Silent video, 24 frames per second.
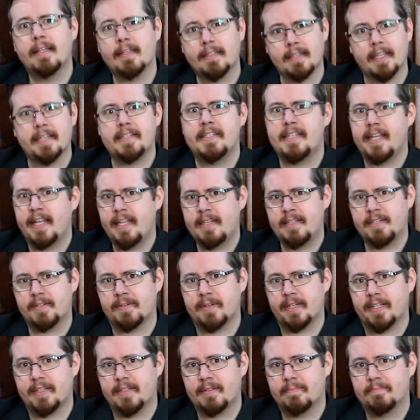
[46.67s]
Let's answer
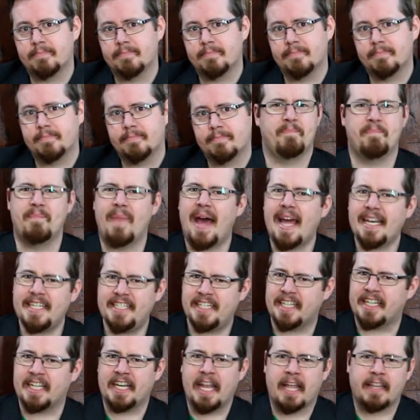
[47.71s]
it.
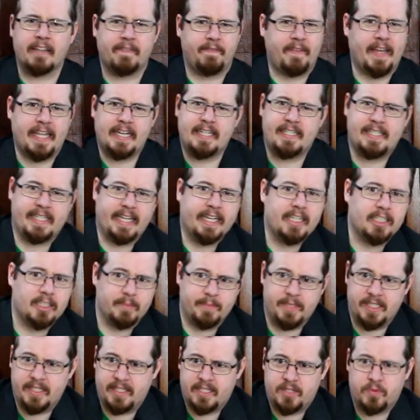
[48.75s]
Magic and other fantasy
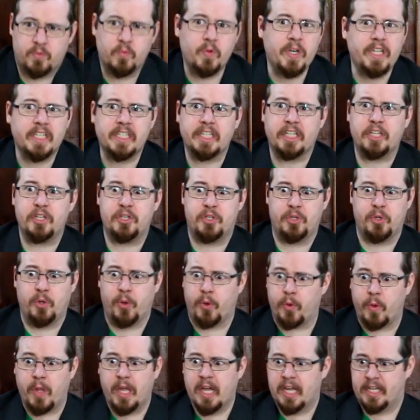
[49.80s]
elements really
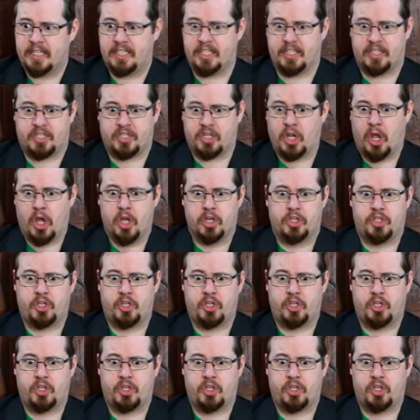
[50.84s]
do just